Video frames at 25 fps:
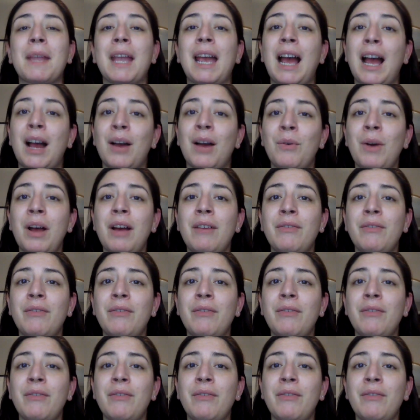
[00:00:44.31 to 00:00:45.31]

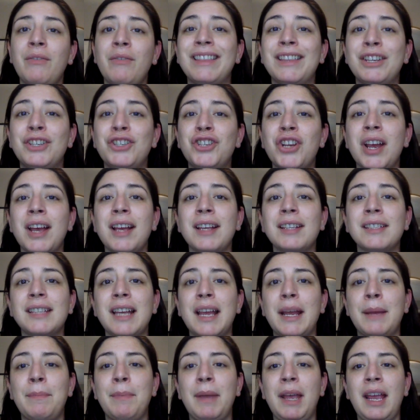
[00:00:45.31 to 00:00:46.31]
However, the
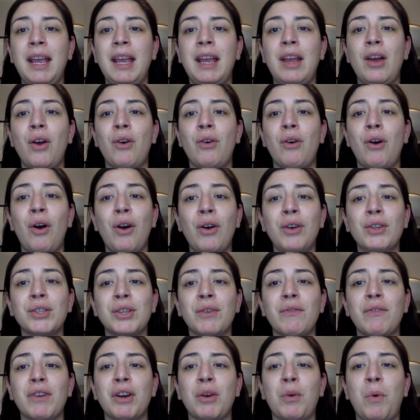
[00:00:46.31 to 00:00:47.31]
GSAB
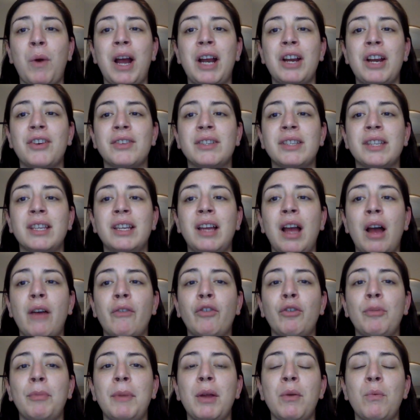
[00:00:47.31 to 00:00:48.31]
also requires the
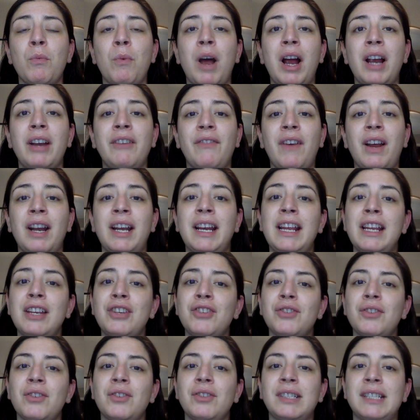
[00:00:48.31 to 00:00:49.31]
government-wide
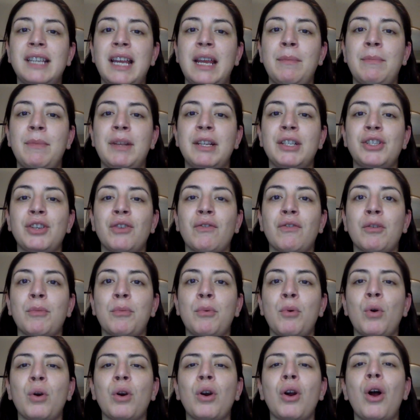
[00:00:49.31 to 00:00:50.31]
financial statements to
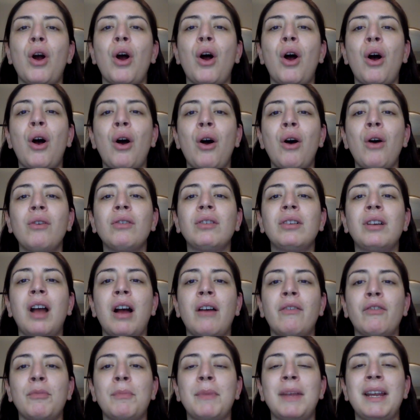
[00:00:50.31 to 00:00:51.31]
report all
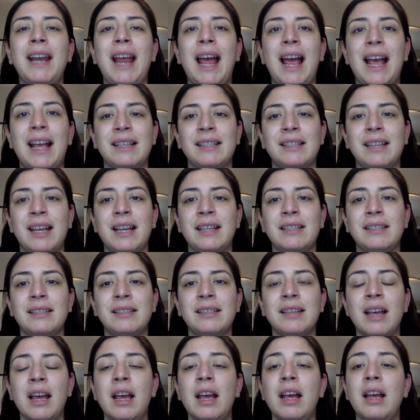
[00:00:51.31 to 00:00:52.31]
government
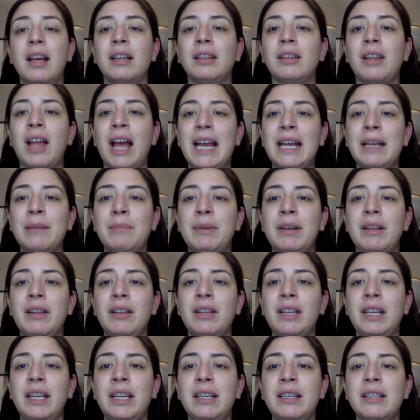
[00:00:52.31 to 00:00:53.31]
assets,
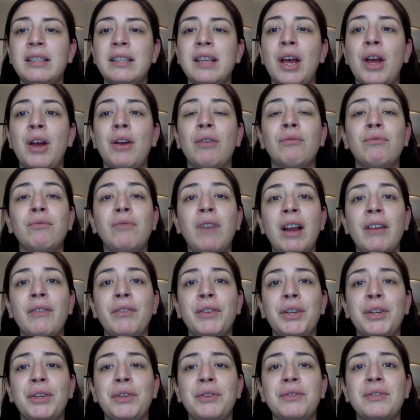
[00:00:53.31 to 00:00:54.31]
liabilities,
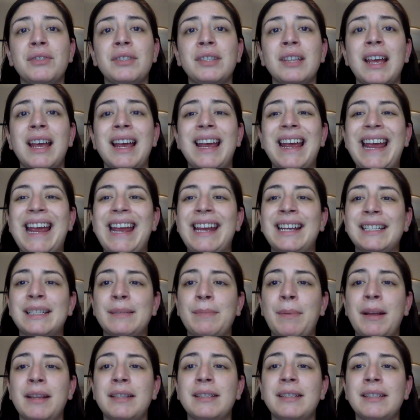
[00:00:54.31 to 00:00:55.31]
revenues,
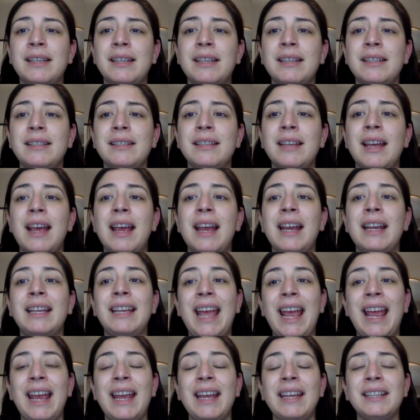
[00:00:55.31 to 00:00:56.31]
expenses,
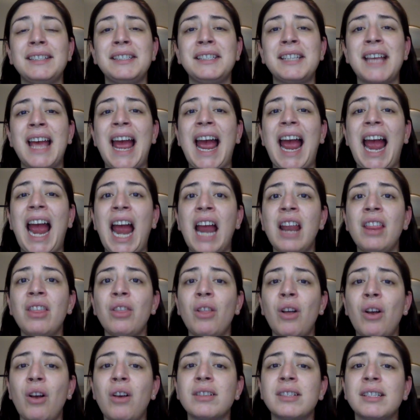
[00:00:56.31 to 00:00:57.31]
gains,
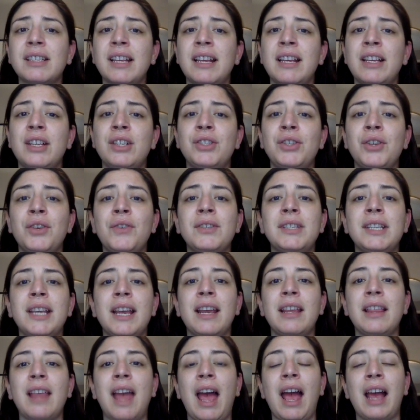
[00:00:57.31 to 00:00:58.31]
and losses
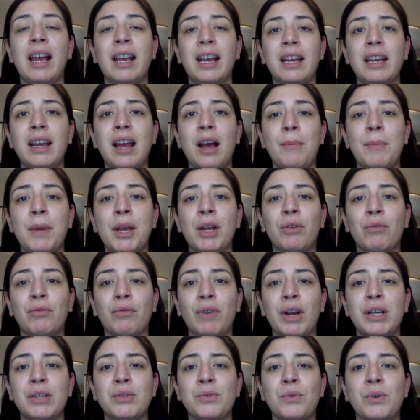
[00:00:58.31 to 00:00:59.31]
using the economic
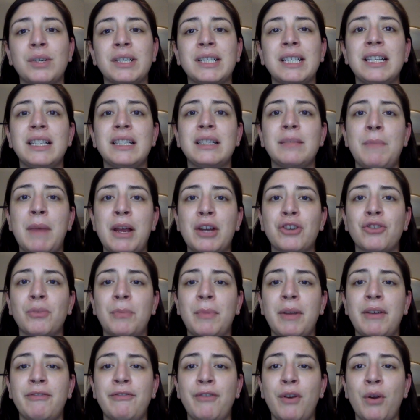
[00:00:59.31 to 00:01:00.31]
resources
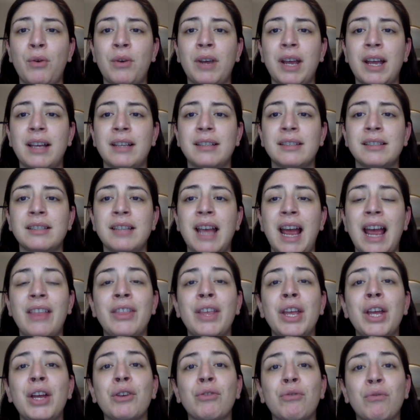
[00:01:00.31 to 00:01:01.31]
measurement focus
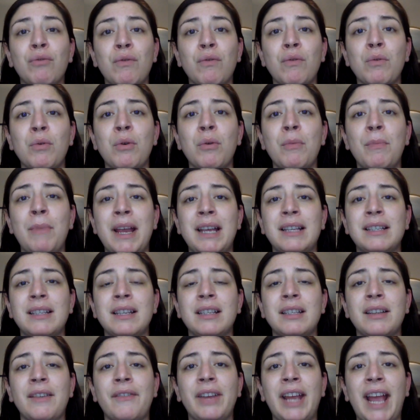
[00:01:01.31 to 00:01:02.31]
and the accrual
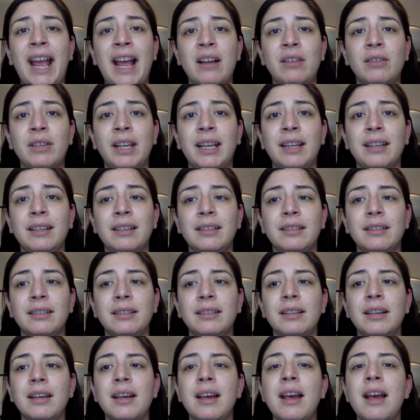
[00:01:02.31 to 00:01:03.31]
basis of accounting.
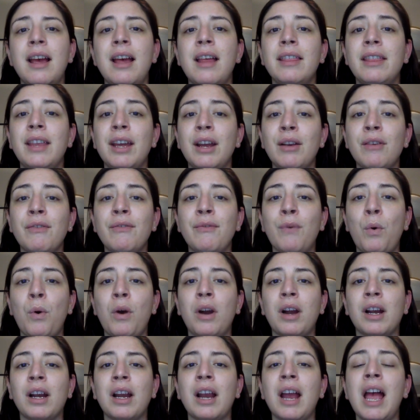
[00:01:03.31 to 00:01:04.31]

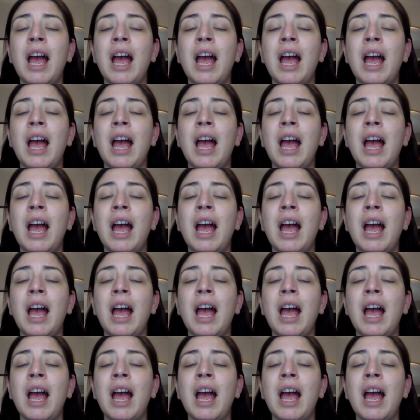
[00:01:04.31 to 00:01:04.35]
Therefore,